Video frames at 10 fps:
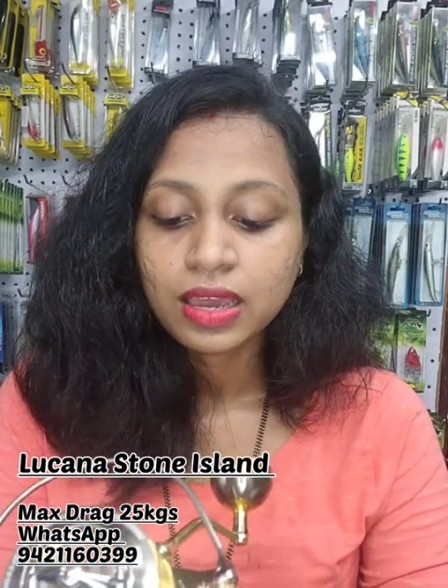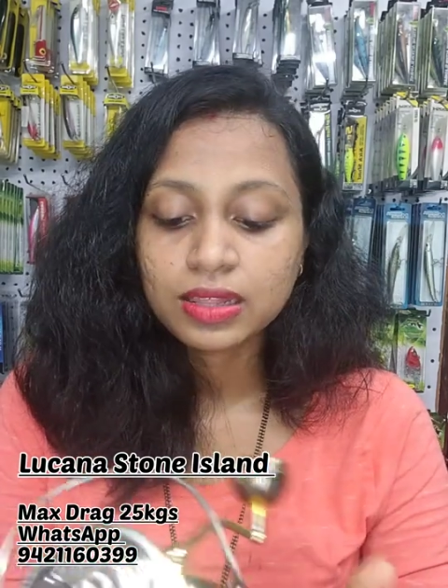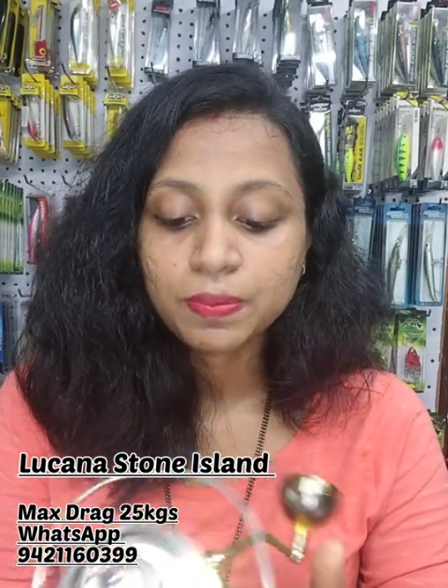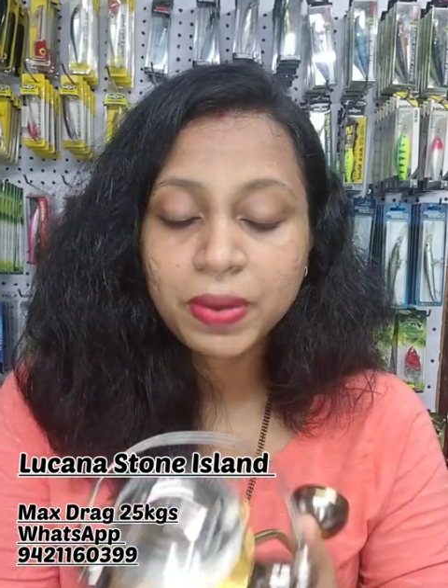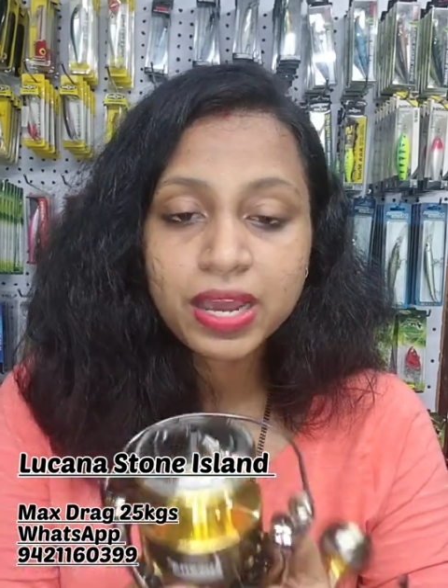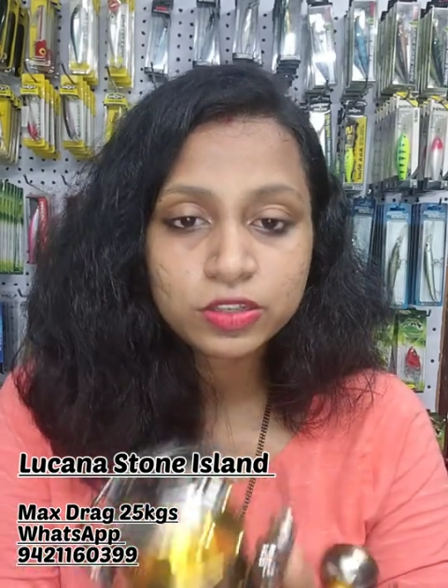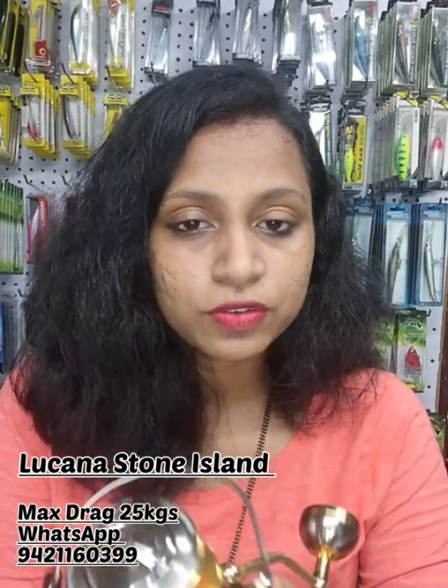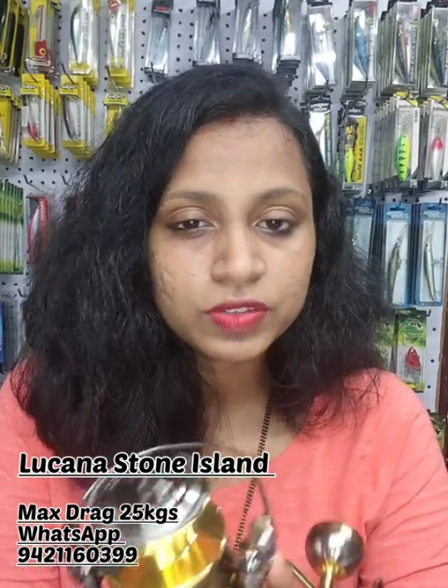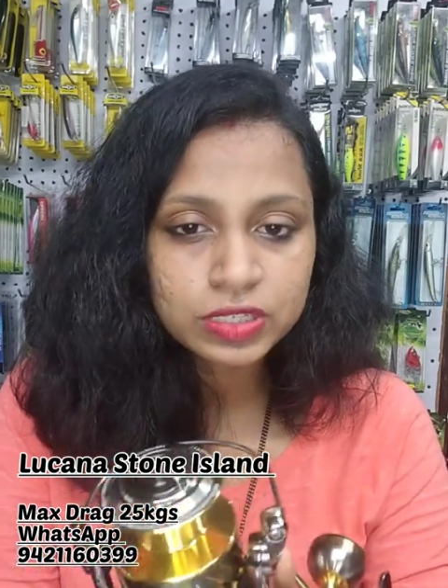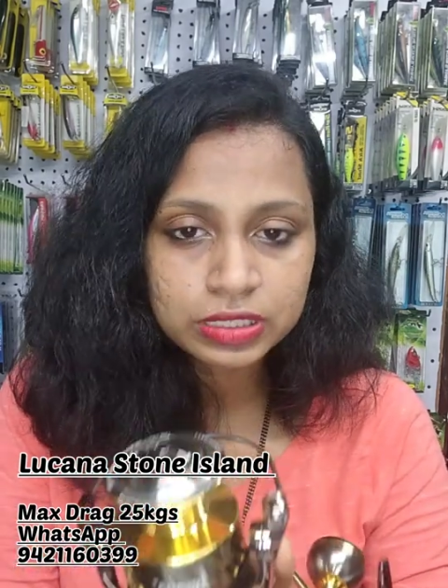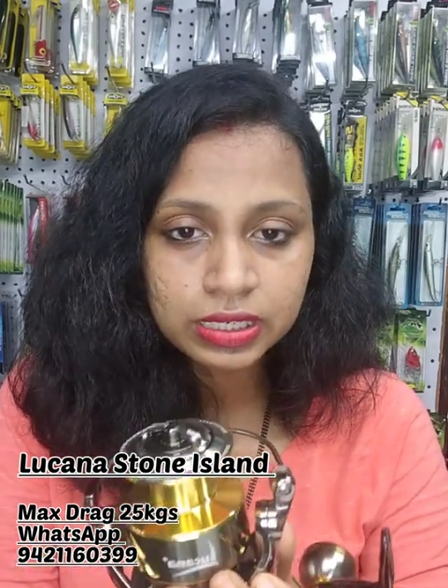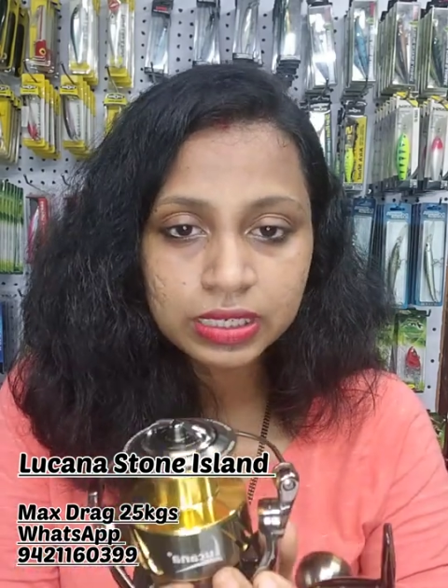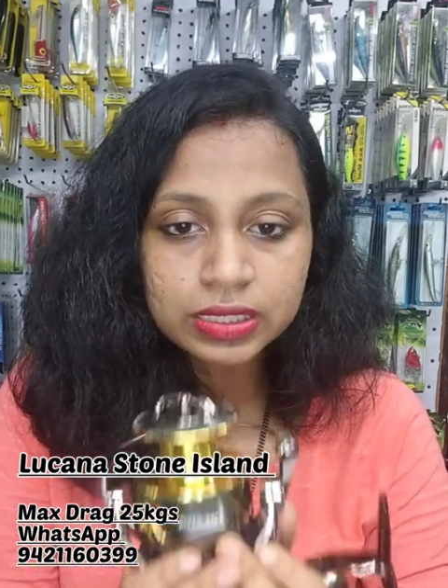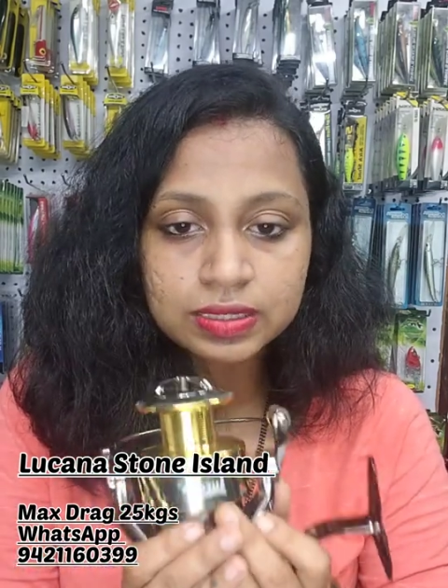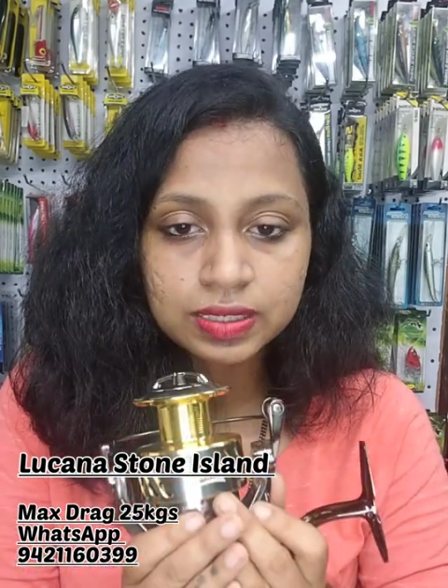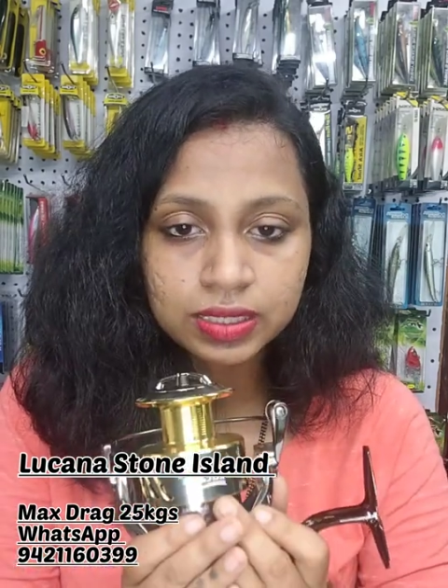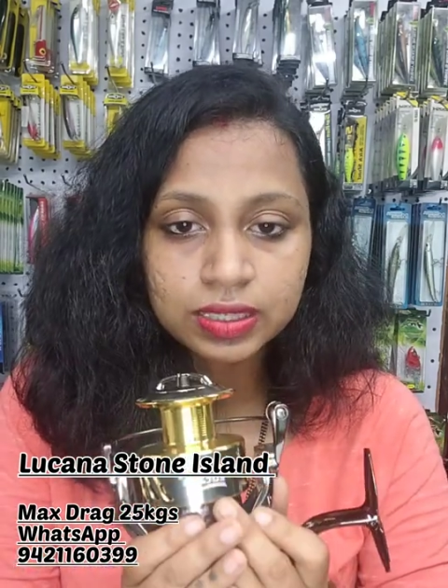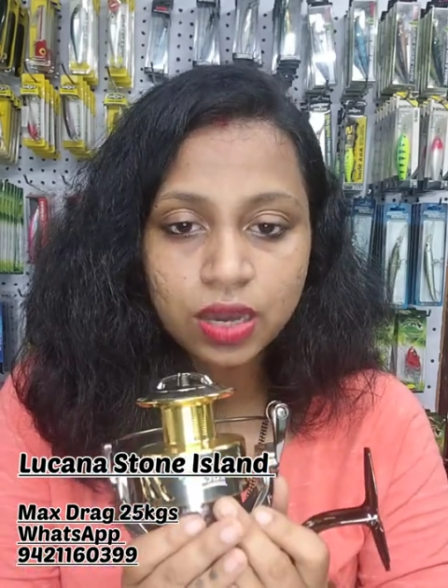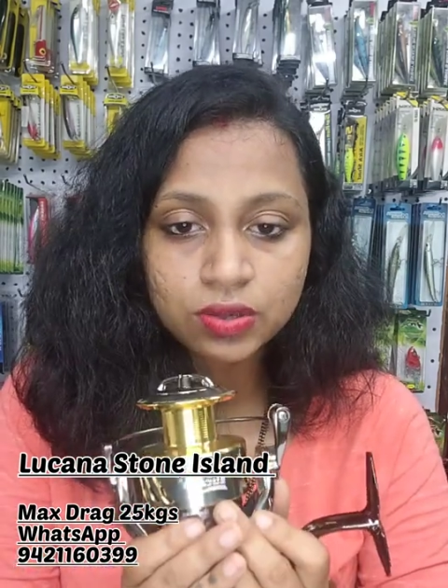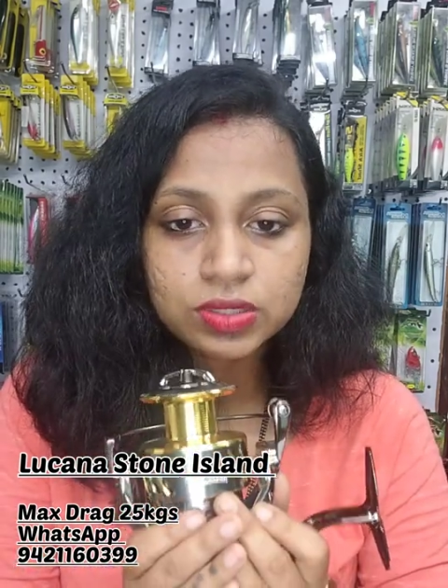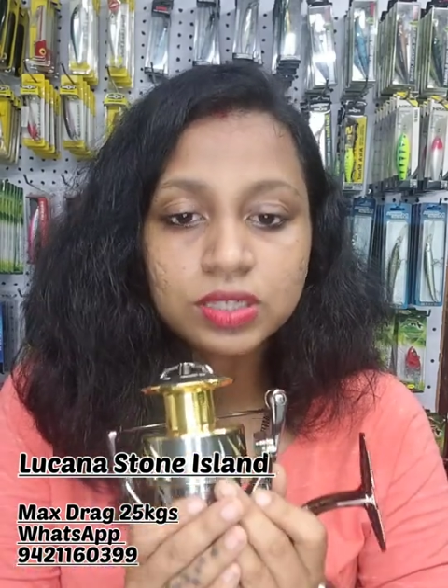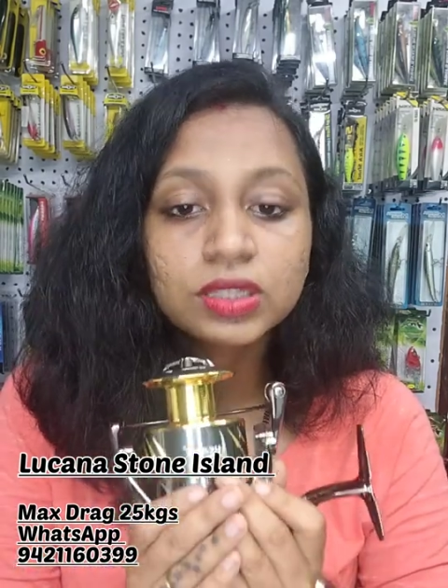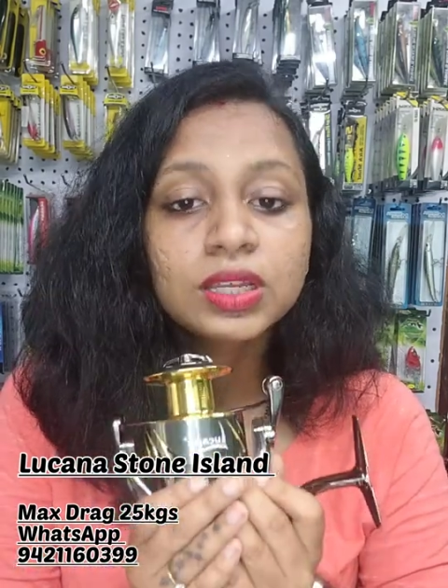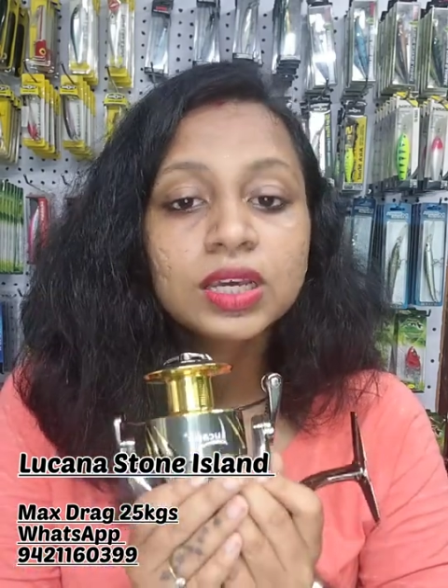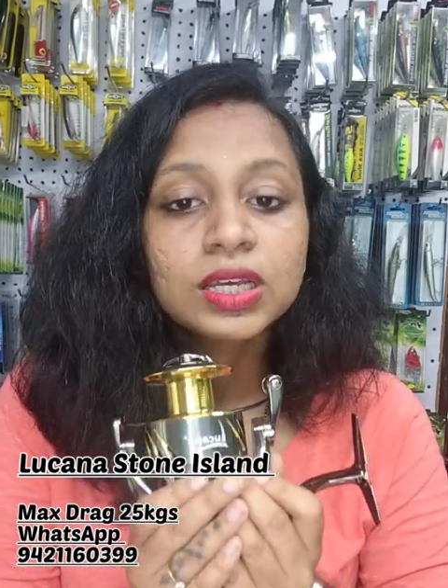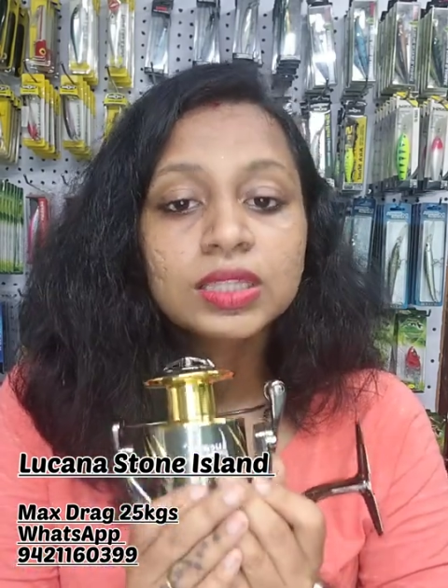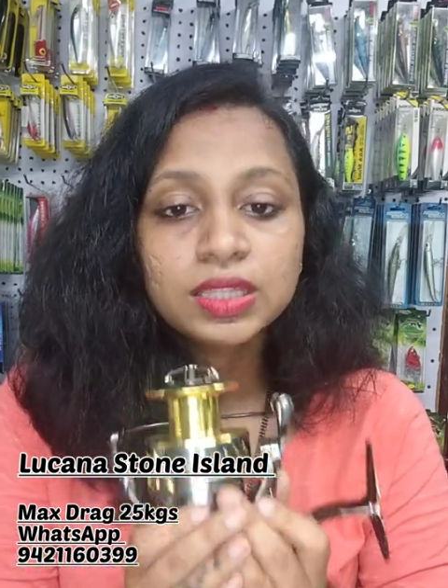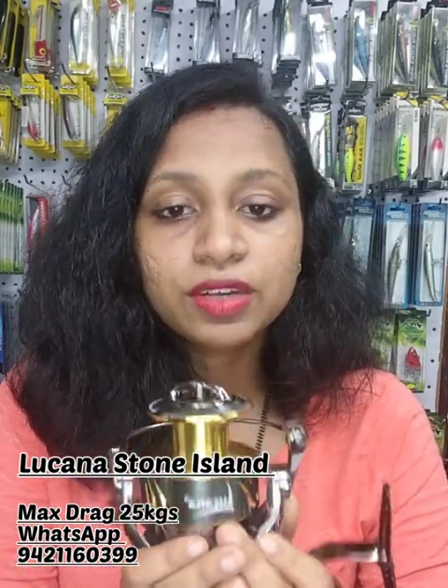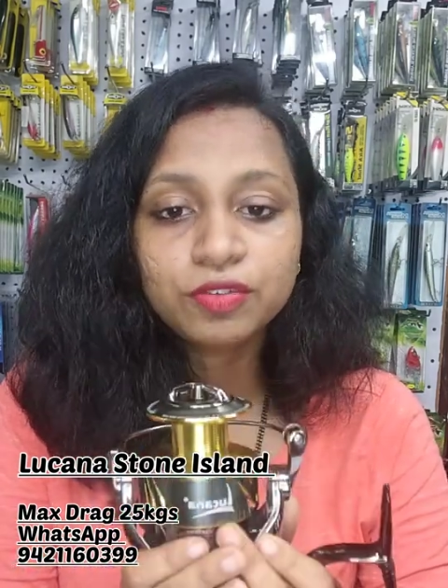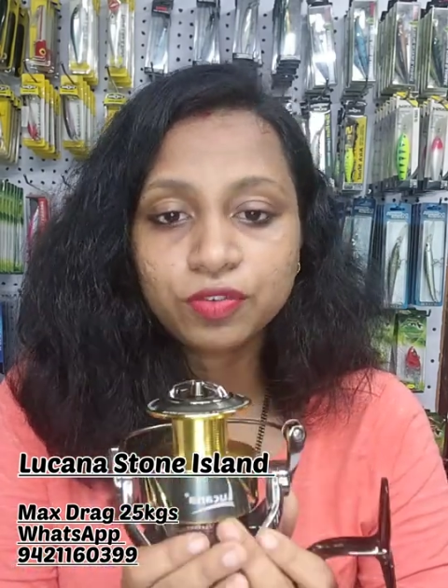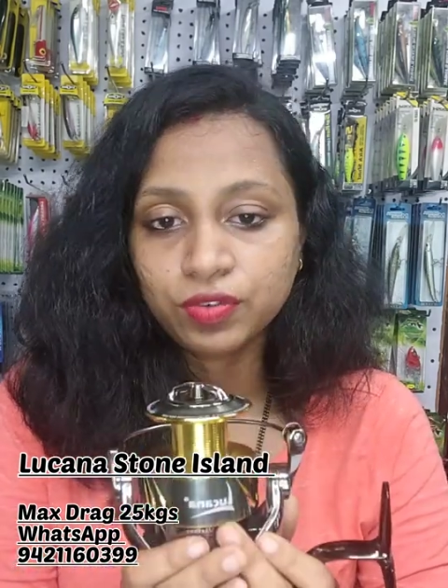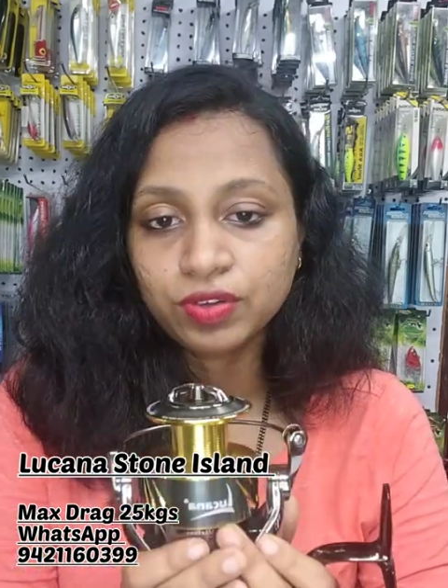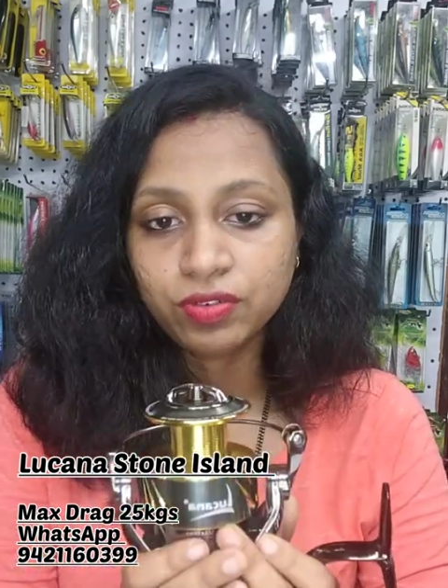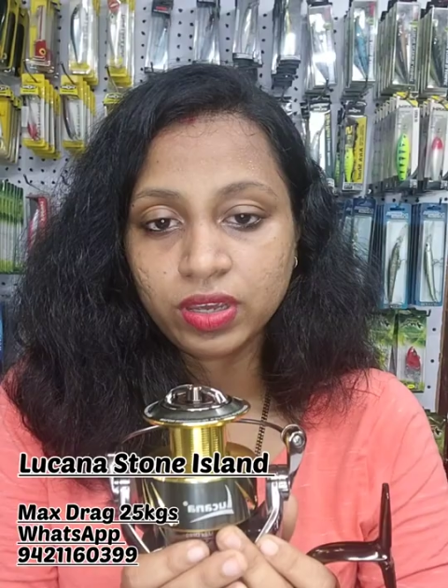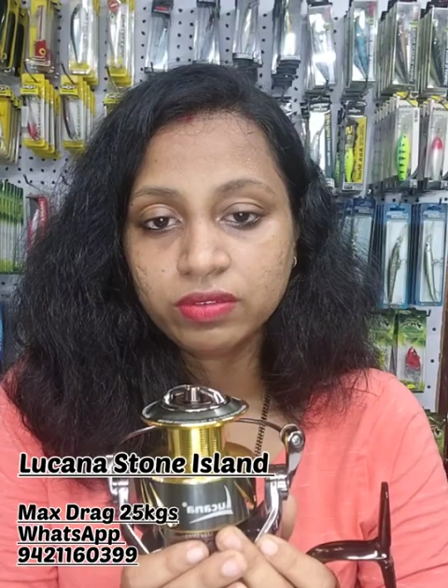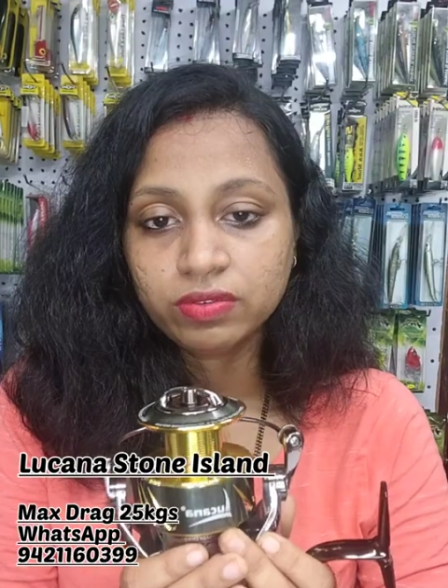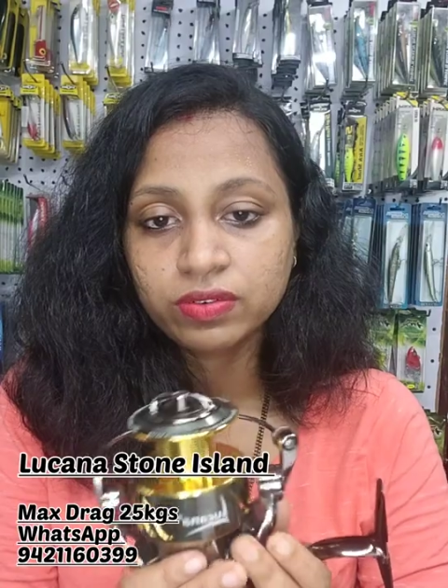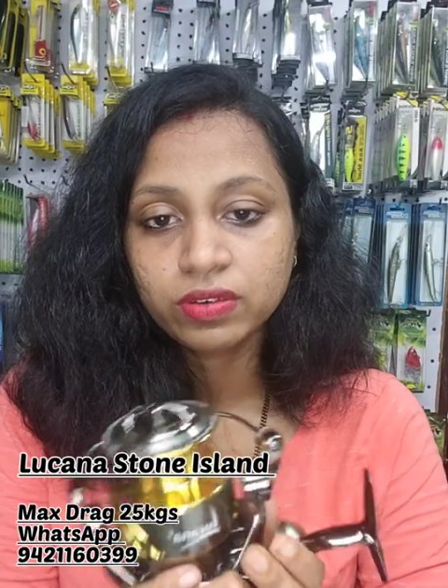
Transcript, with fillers: And the price of this reel is three thousand three hundred fifty-five.